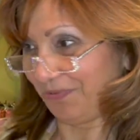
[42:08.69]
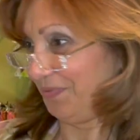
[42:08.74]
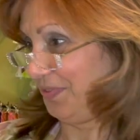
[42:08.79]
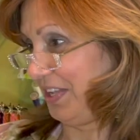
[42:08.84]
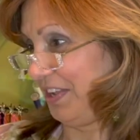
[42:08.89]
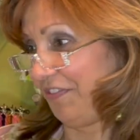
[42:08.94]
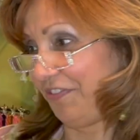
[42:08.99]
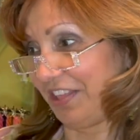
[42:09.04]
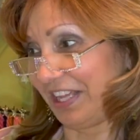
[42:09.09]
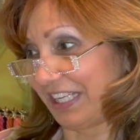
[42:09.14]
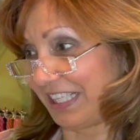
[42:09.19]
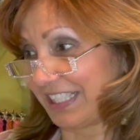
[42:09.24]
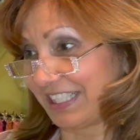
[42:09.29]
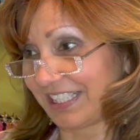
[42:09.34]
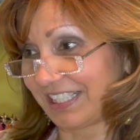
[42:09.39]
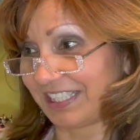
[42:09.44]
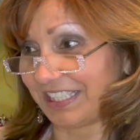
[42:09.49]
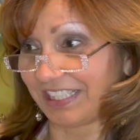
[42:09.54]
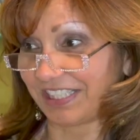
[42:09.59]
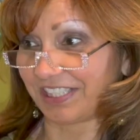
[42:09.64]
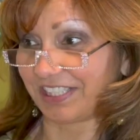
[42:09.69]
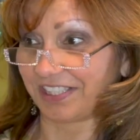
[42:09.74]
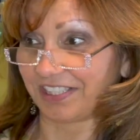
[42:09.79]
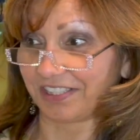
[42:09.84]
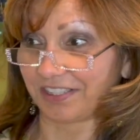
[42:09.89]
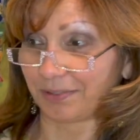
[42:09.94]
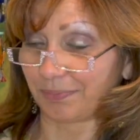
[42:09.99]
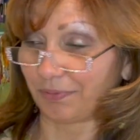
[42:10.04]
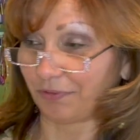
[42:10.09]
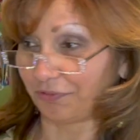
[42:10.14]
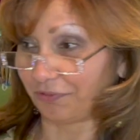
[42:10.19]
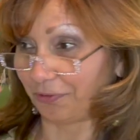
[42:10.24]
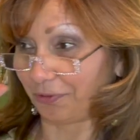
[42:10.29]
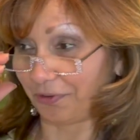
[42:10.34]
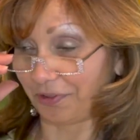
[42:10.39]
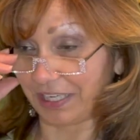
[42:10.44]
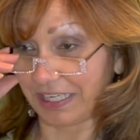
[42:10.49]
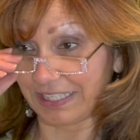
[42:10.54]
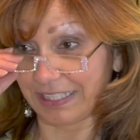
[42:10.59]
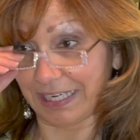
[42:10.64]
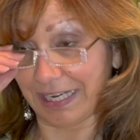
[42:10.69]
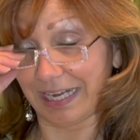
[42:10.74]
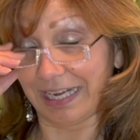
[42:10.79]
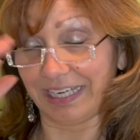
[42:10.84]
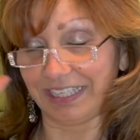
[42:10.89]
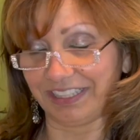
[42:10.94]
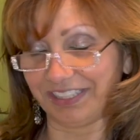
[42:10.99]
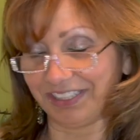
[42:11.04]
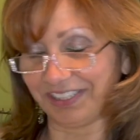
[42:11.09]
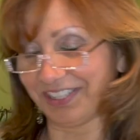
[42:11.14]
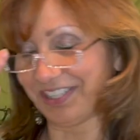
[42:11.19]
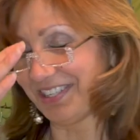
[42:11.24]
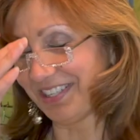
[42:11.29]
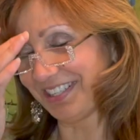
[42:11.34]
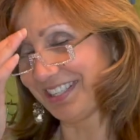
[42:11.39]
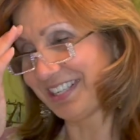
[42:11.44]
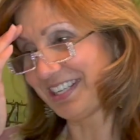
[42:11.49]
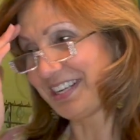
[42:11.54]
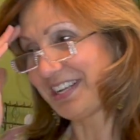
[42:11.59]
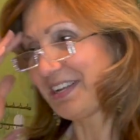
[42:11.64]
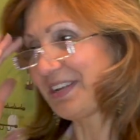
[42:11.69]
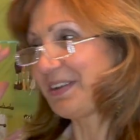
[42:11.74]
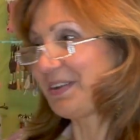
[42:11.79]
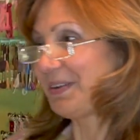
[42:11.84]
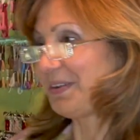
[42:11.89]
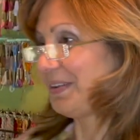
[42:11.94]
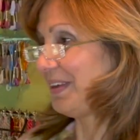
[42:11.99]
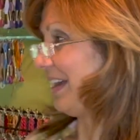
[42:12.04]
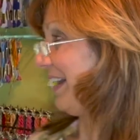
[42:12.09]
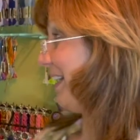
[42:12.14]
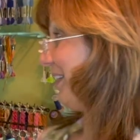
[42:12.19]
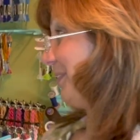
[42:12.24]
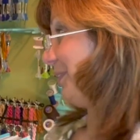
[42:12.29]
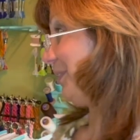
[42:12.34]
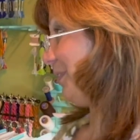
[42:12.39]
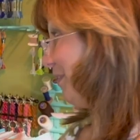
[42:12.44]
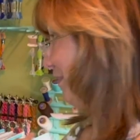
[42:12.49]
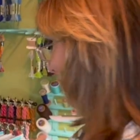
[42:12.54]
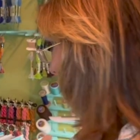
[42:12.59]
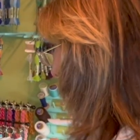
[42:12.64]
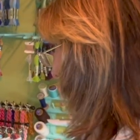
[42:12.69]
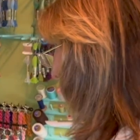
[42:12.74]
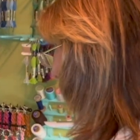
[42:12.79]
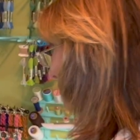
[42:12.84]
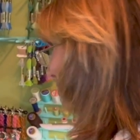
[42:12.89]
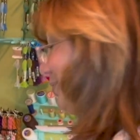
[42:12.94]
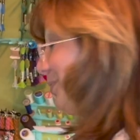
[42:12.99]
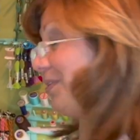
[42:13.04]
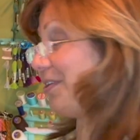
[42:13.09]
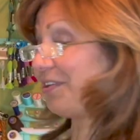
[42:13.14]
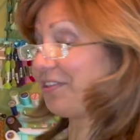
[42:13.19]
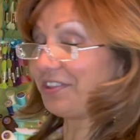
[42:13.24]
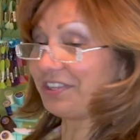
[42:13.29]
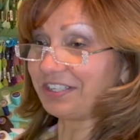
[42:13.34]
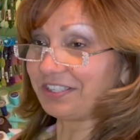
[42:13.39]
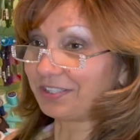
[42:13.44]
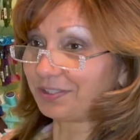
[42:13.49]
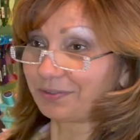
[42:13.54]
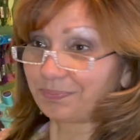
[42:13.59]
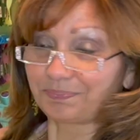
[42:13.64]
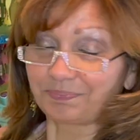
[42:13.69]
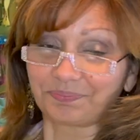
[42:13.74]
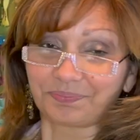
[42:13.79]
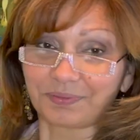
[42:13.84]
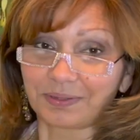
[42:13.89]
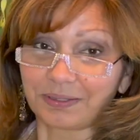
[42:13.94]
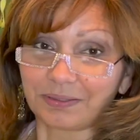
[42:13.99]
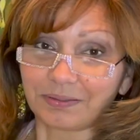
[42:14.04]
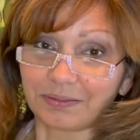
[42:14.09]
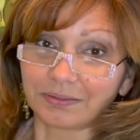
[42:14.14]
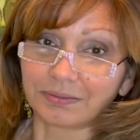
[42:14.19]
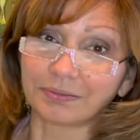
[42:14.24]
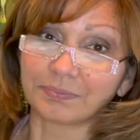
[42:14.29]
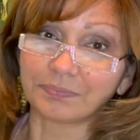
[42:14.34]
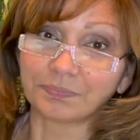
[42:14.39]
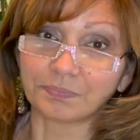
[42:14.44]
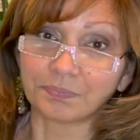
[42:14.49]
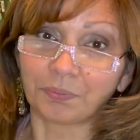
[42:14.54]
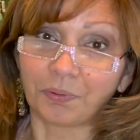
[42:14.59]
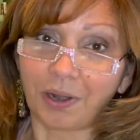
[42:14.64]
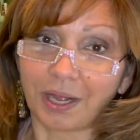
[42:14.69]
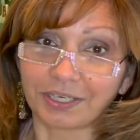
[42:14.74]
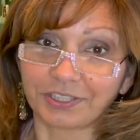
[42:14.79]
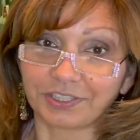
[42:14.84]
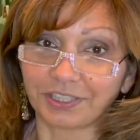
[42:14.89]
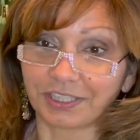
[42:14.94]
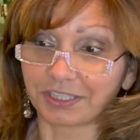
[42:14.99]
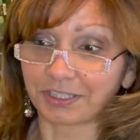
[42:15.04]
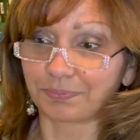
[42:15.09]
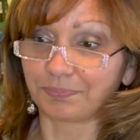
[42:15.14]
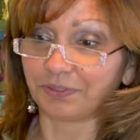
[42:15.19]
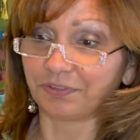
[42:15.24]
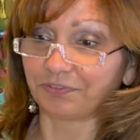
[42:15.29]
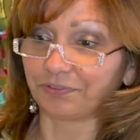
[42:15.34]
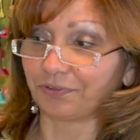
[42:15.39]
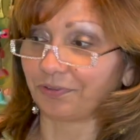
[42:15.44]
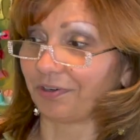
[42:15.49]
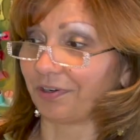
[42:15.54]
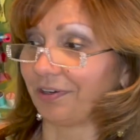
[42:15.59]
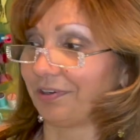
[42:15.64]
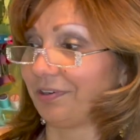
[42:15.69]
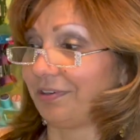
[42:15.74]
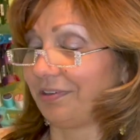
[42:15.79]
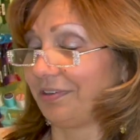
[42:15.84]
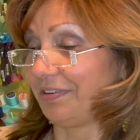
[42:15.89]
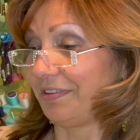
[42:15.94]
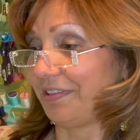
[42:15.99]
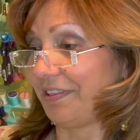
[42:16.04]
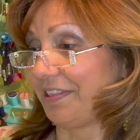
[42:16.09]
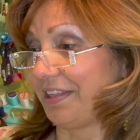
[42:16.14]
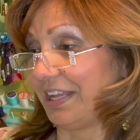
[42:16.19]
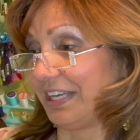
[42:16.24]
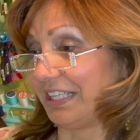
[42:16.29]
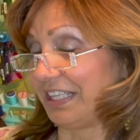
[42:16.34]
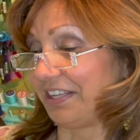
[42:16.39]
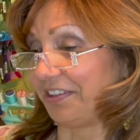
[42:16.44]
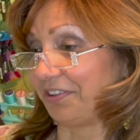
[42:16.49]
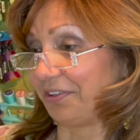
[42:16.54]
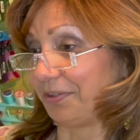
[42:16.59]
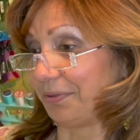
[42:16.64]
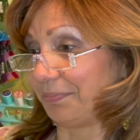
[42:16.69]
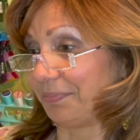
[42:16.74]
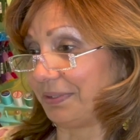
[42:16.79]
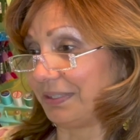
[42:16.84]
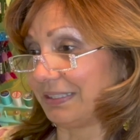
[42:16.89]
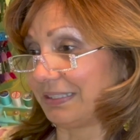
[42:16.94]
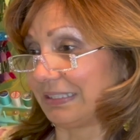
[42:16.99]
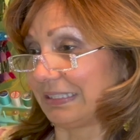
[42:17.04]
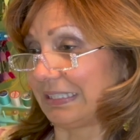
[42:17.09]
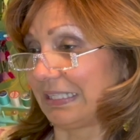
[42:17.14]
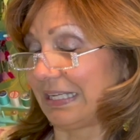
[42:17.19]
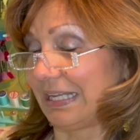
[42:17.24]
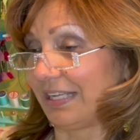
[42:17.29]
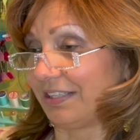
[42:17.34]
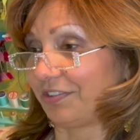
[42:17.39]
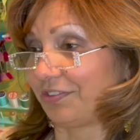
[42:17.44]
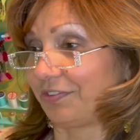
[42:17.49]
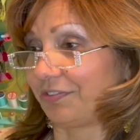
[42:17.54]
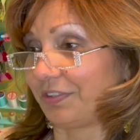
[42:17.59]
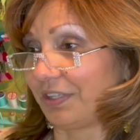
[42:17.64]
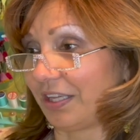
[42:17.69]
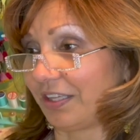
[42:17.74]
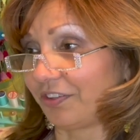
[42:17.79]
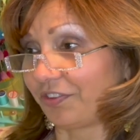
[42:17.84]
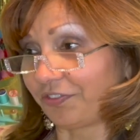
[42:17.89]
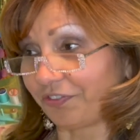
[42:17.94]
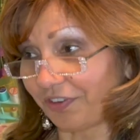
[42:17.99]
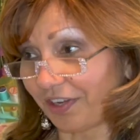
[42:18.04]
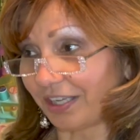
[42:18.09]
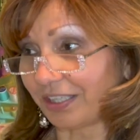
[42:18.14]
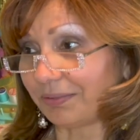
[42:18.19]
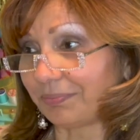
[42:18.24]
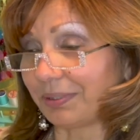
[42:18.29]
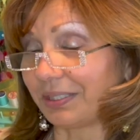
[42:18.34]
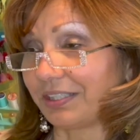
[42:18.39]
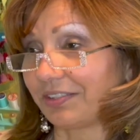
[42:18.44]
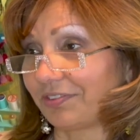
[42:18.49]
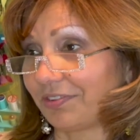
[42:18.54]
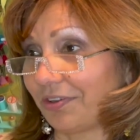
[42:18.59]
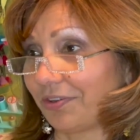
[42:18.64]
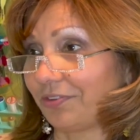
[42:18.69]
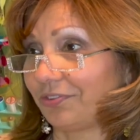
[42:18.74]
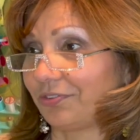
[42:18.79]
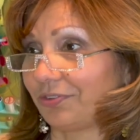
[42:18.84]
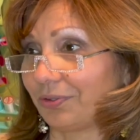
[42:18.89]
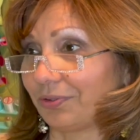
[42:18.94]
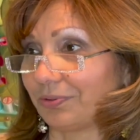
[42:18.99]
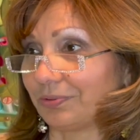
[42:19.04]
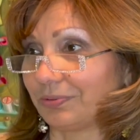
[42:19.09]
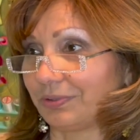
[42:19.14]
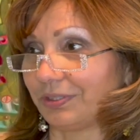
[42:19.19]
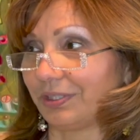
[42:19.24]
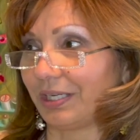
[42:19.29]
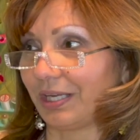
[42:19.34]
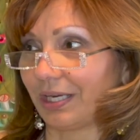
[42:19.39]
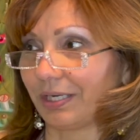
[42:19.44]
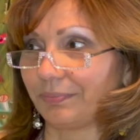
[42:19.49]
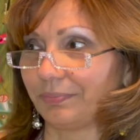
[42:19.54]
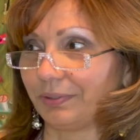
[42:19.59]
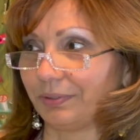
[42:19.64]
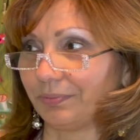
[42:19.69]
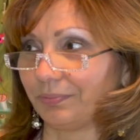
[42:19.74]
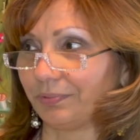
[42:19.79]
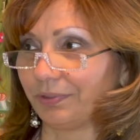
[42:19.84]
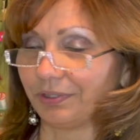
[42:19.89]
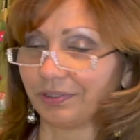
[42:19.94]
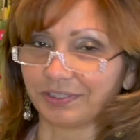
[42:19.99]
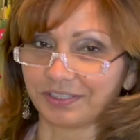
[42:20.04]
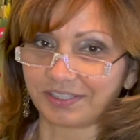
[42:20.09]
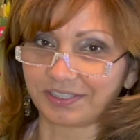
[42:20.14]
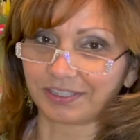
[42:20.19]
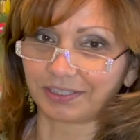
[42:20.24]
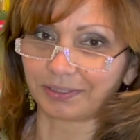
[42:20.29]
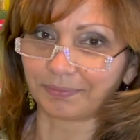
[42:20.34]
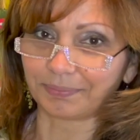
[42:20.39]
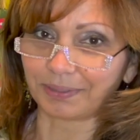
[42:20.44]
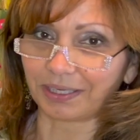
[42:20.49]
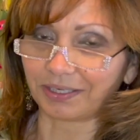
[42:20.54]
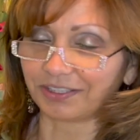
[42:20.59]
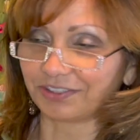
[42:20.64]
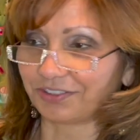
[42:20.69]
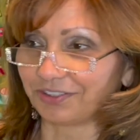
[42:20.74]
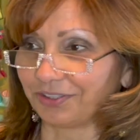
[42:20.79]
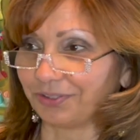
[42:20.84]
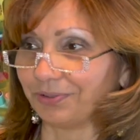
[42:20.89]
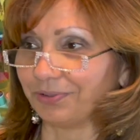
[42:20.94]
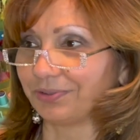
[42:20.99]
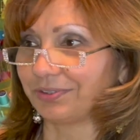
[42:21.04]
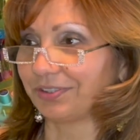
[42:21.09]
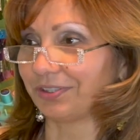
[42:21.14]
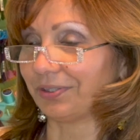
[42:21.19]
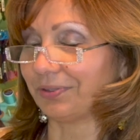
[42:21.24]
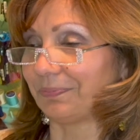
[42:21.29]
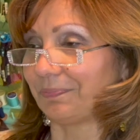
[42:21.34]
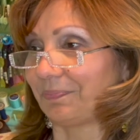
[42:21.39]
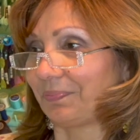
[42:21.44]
if they could stitch this before they die, you know. I don't know if I could do all these projects before then either, but it's fun, but it's also, you got to be realistic about it too. So